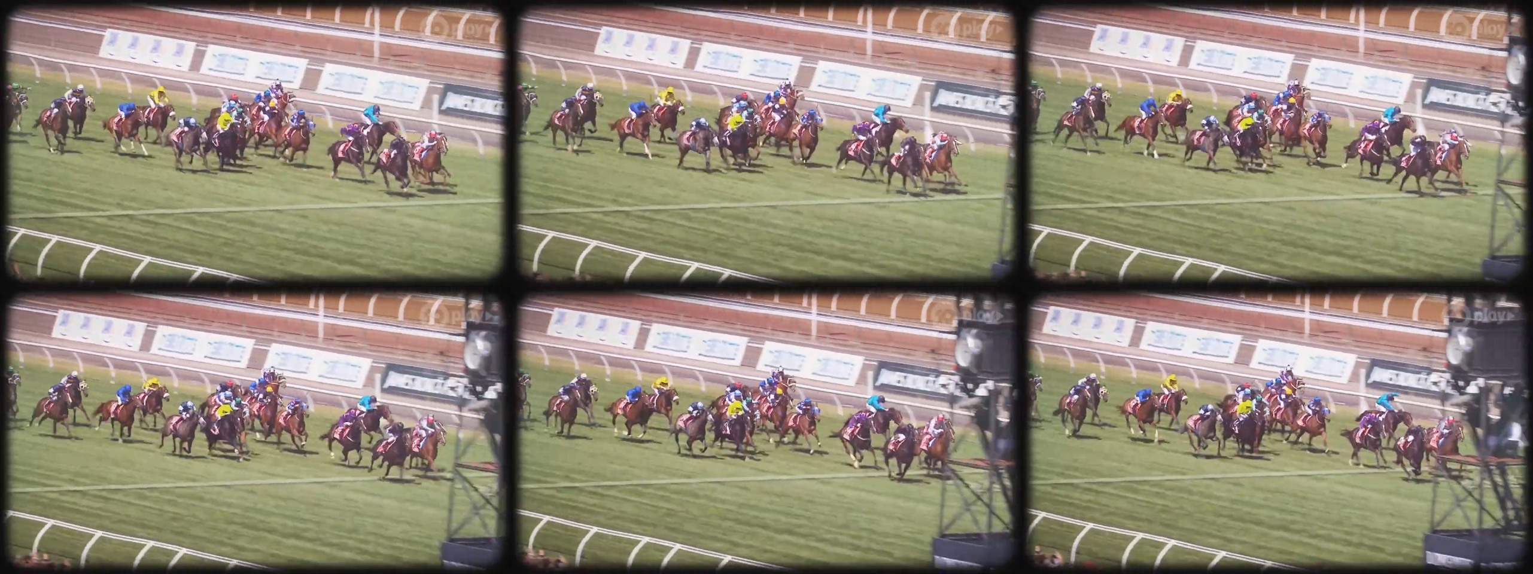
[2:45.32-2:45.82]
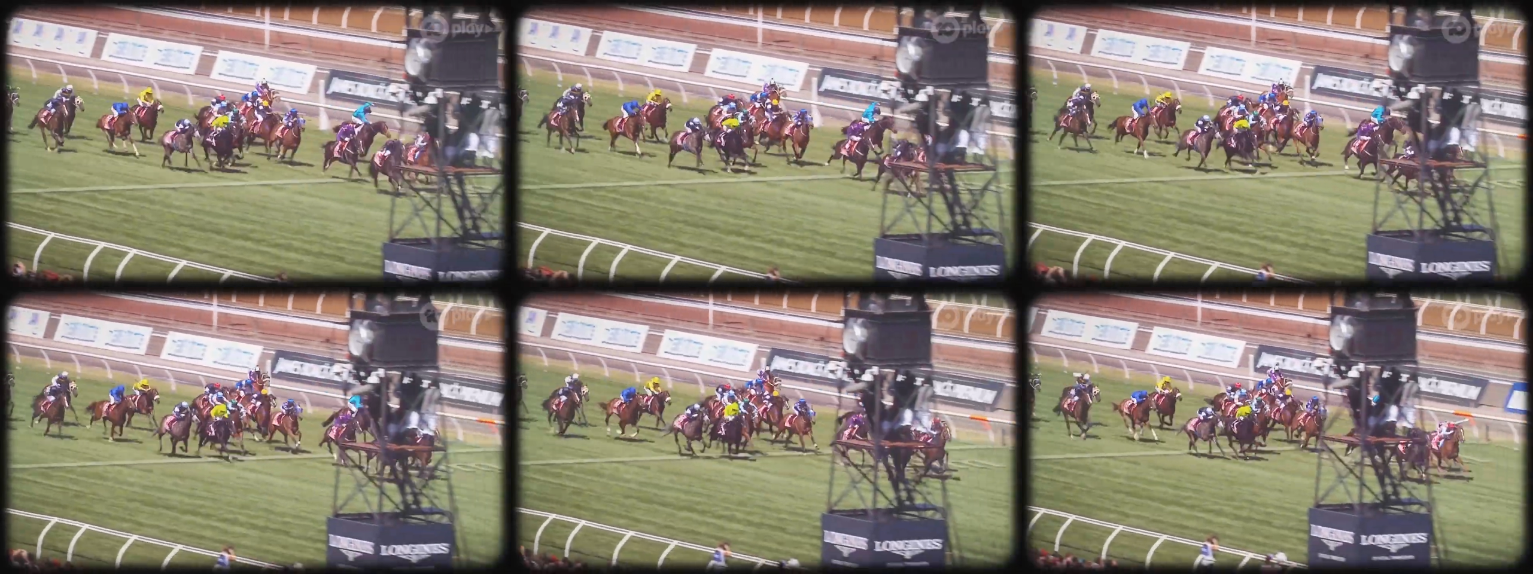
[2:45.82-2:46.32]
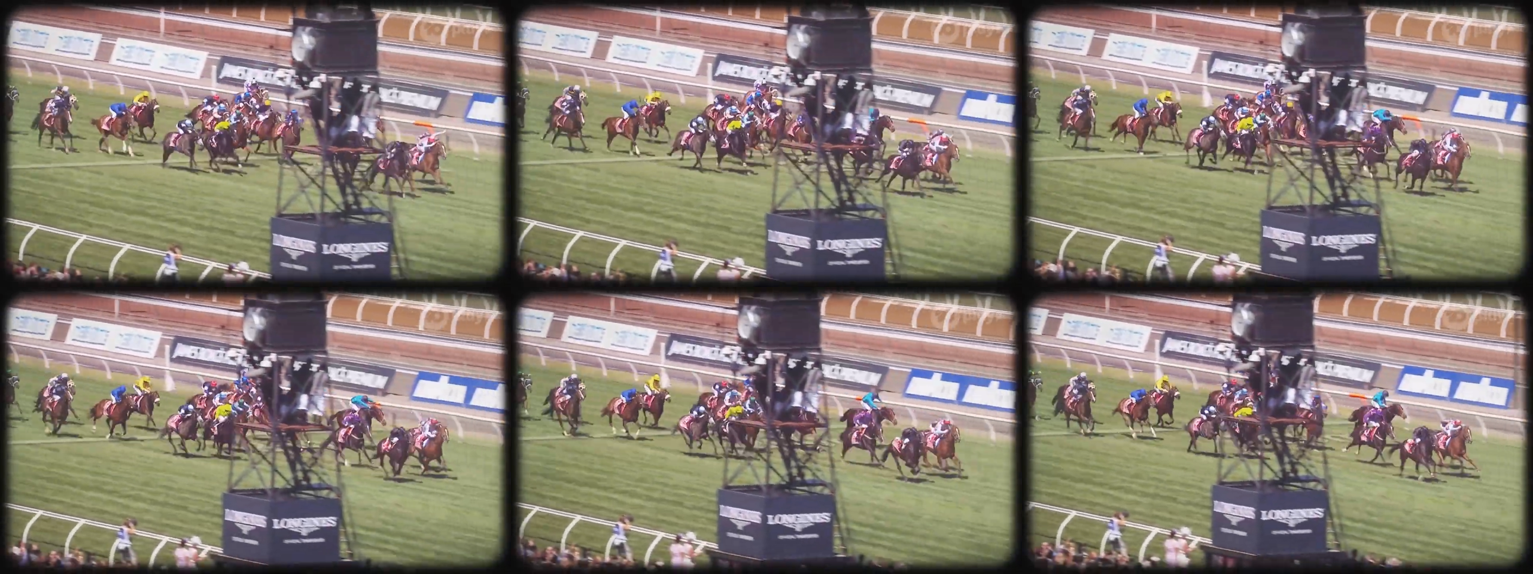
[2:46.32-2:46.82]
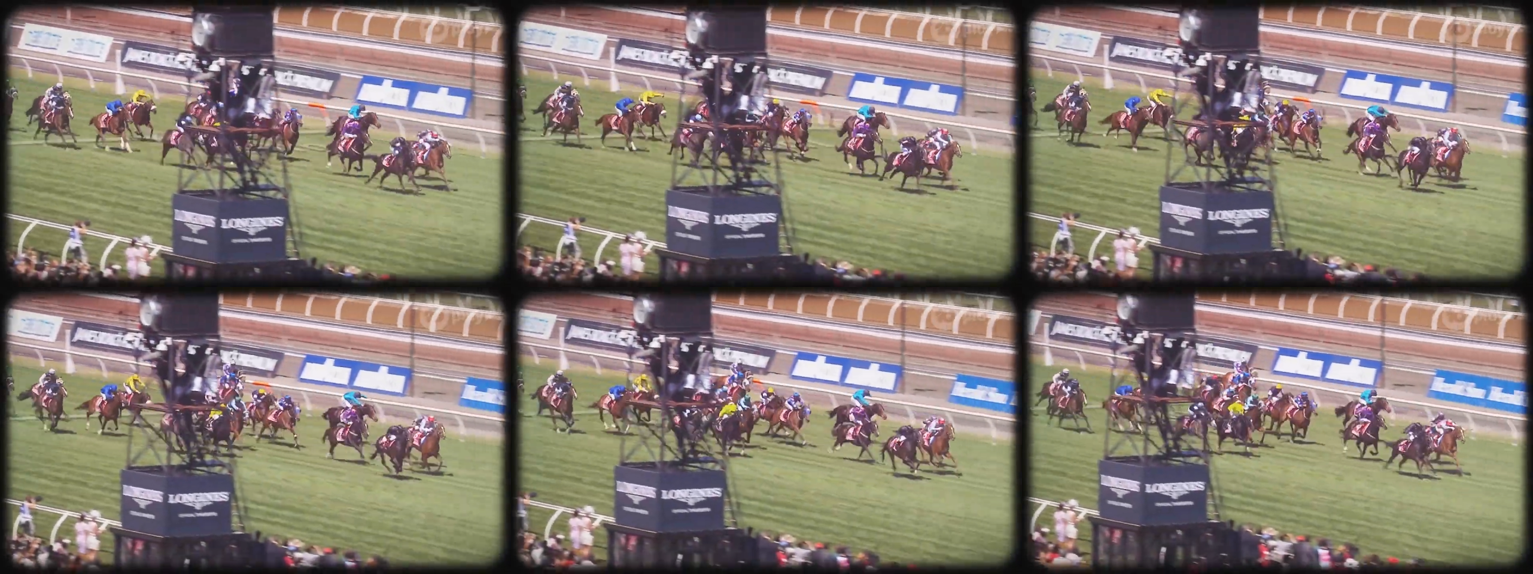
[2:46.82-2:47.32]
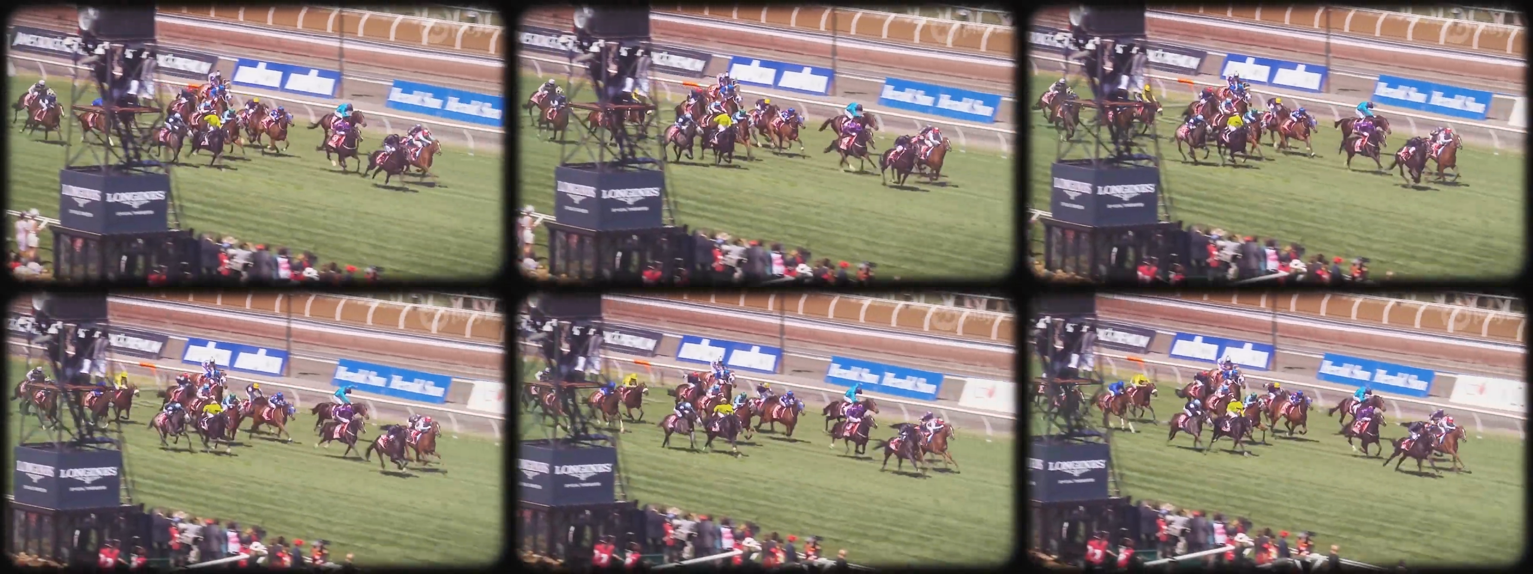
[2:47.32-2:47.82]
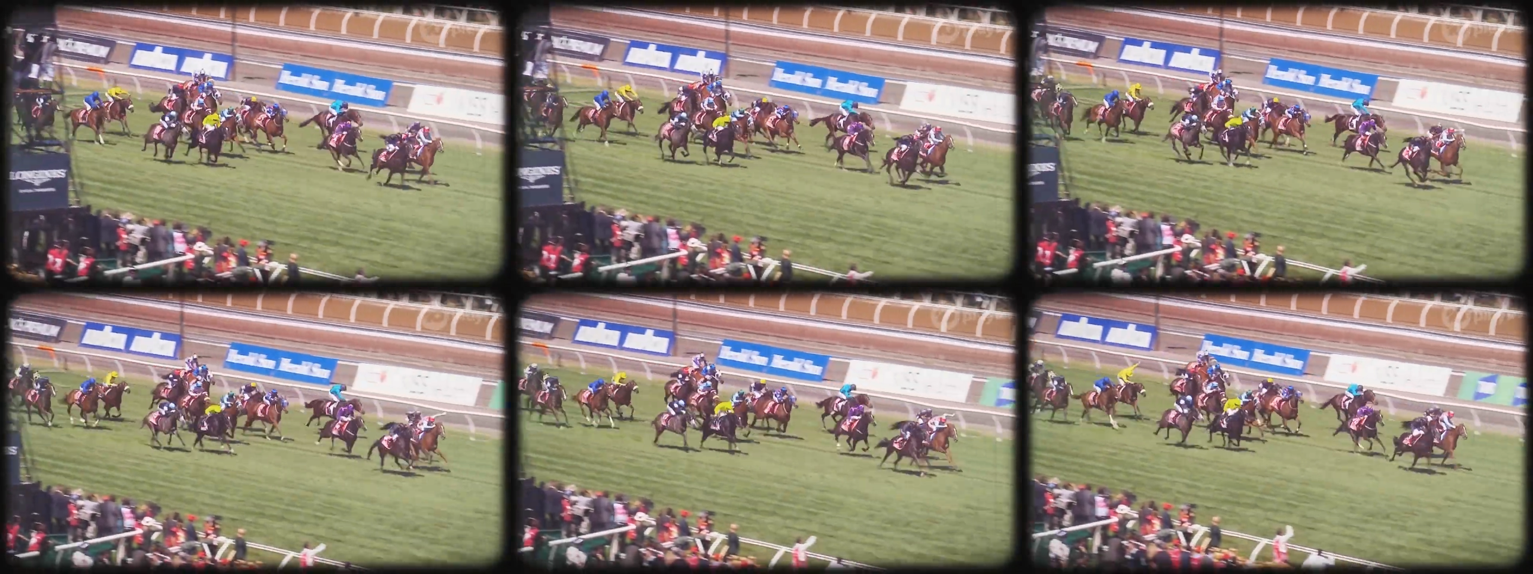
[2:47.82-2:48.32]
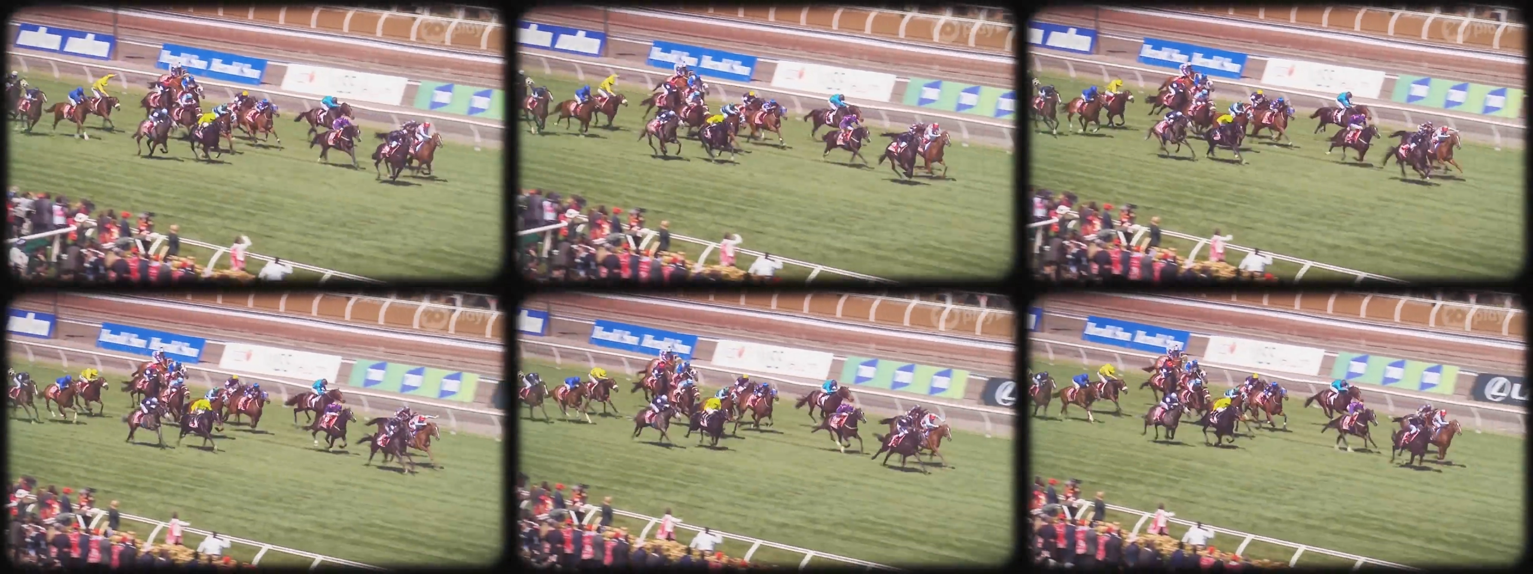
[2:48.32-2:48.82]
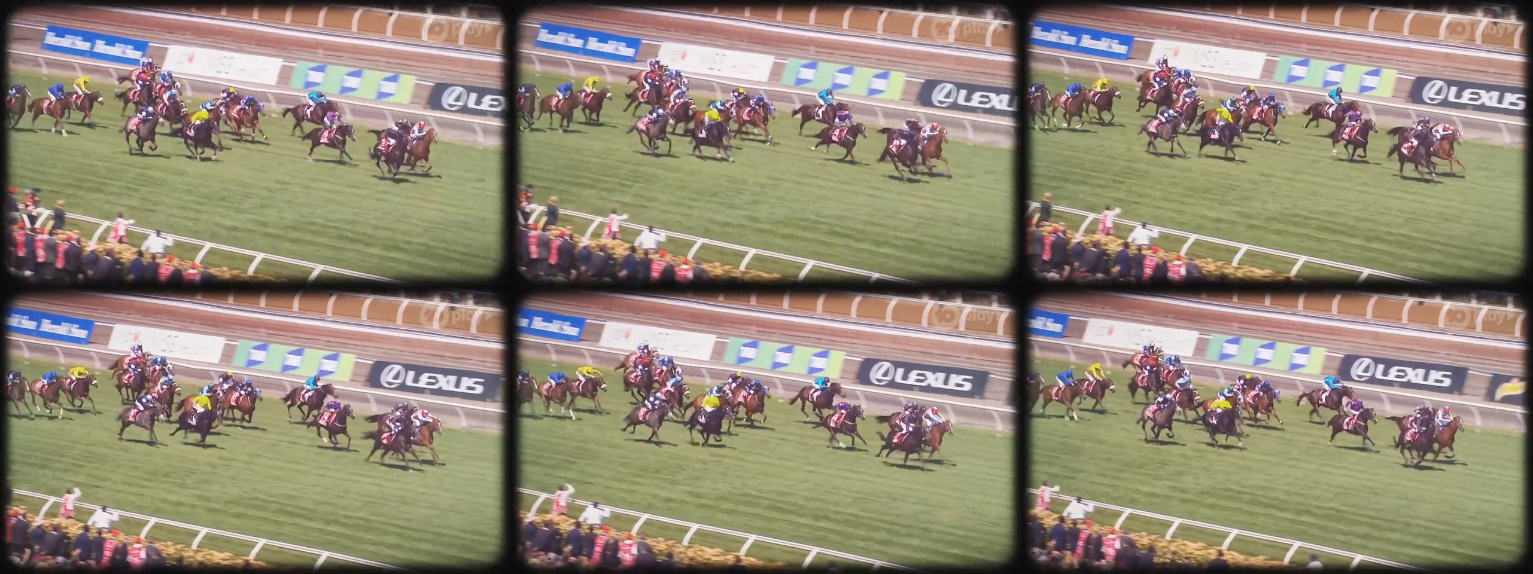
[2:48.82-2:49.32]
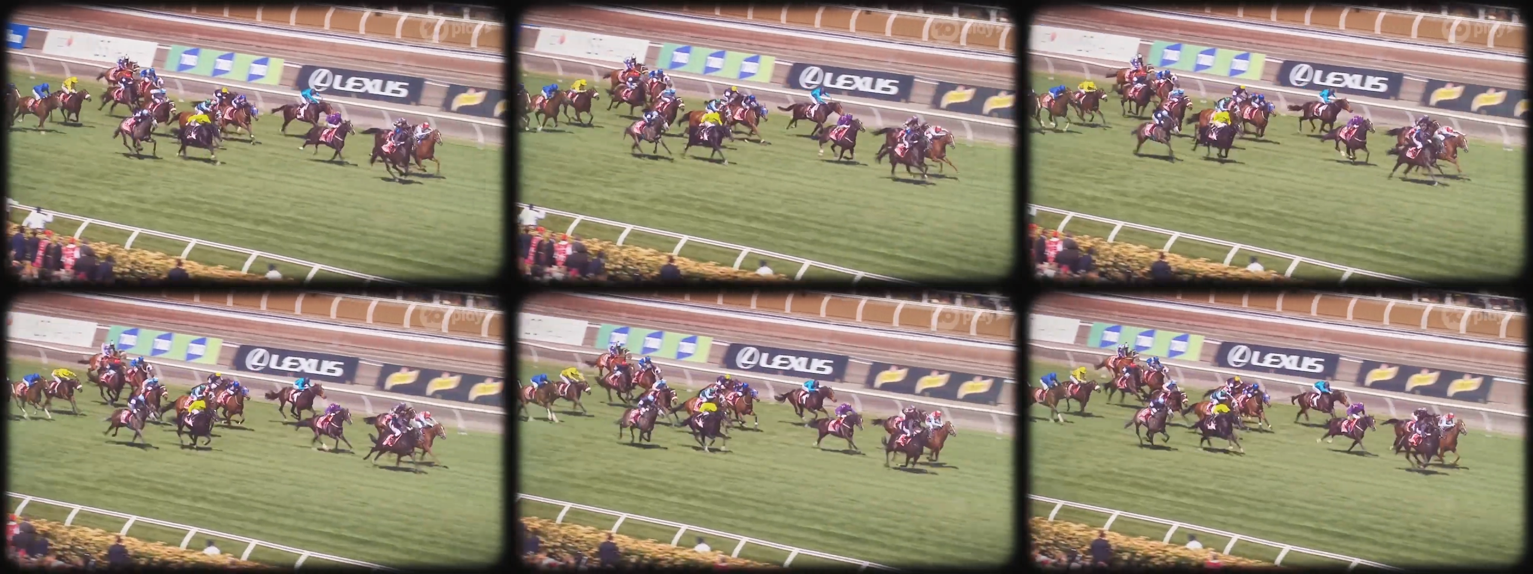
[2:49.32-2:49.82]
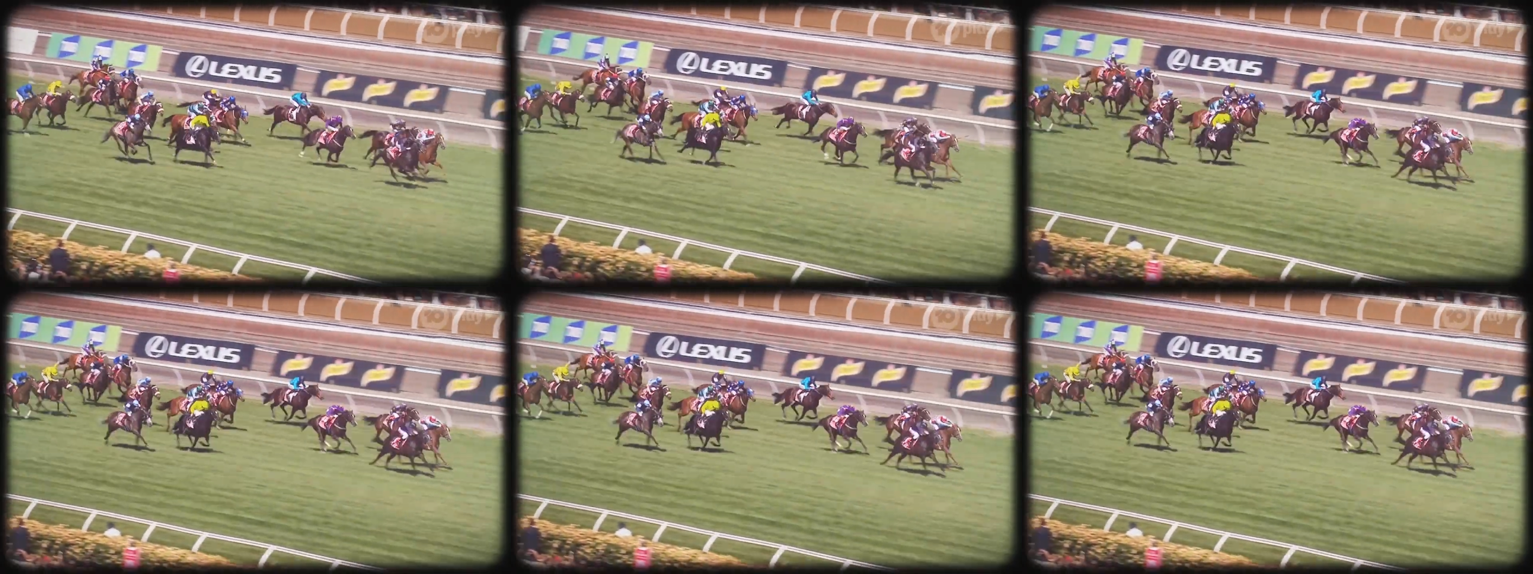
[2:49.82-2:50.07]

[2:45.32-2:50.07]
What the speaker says: [unreadable: no face in view]